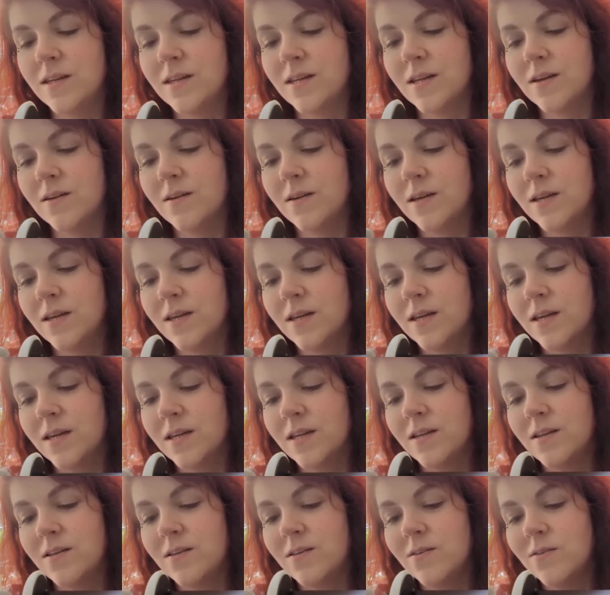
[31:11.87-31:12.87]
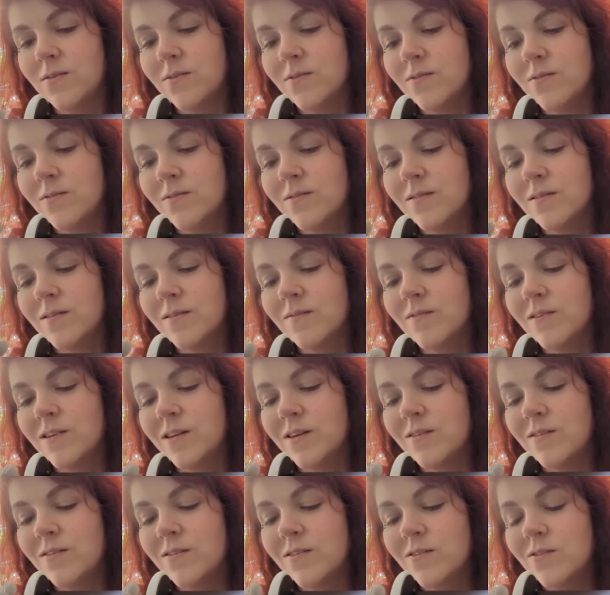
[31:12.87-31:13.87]
Now I can kind of do what
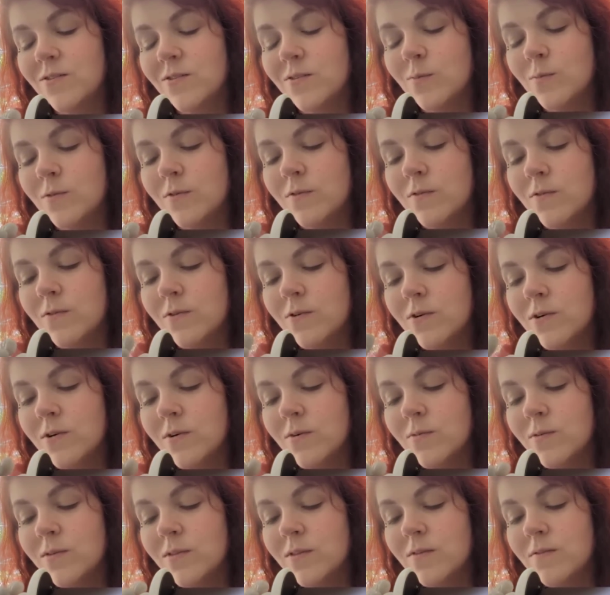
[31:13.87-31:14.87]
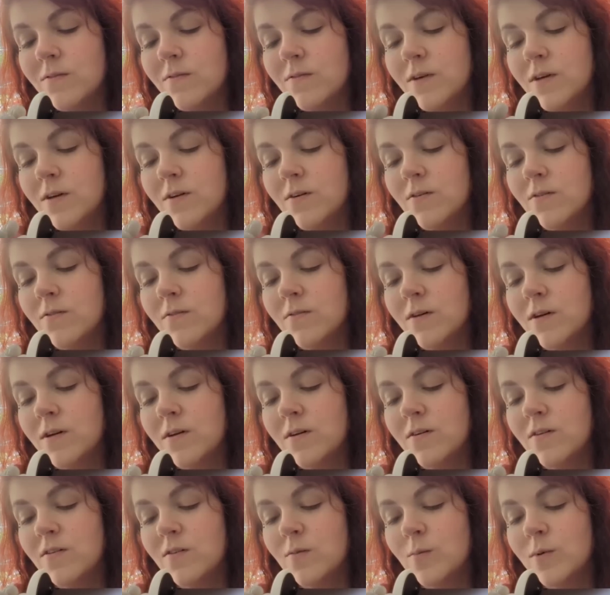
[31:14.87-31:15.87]
I was doing before with the finger
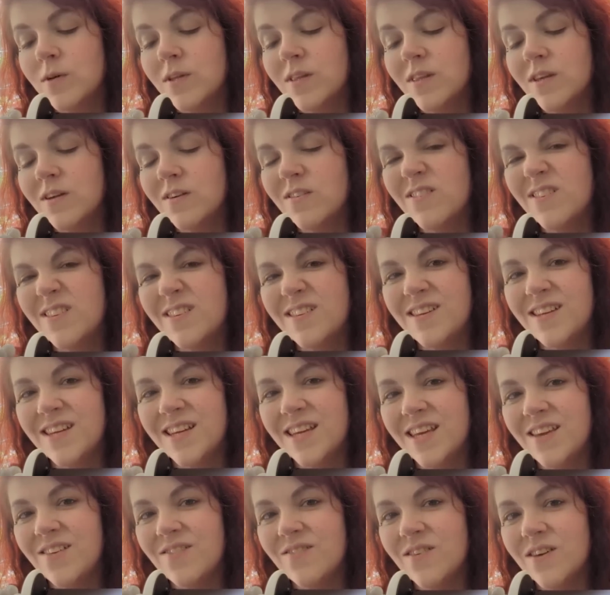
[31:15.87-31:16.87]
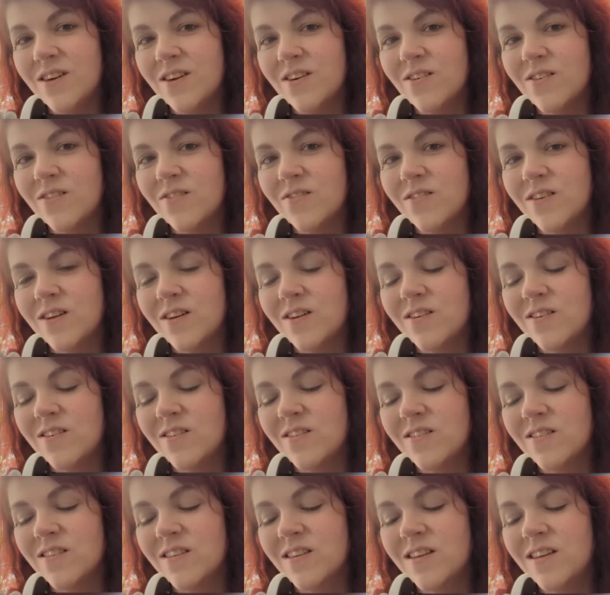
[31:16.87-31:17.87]
flutters, but they're sticky finger
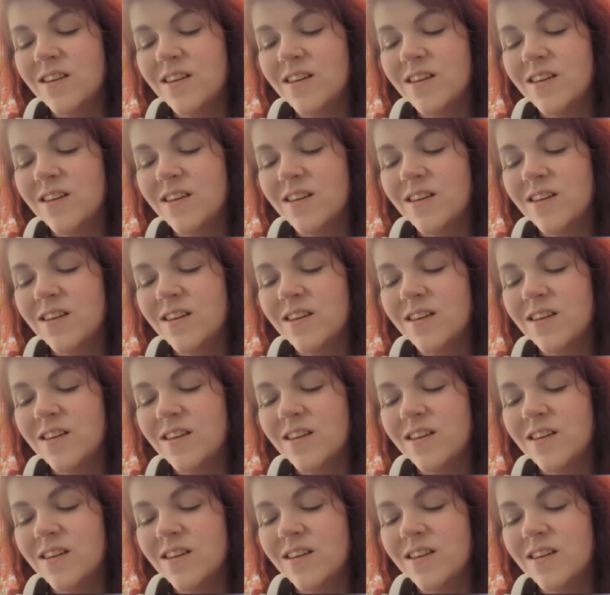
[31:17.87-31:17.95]
flutters.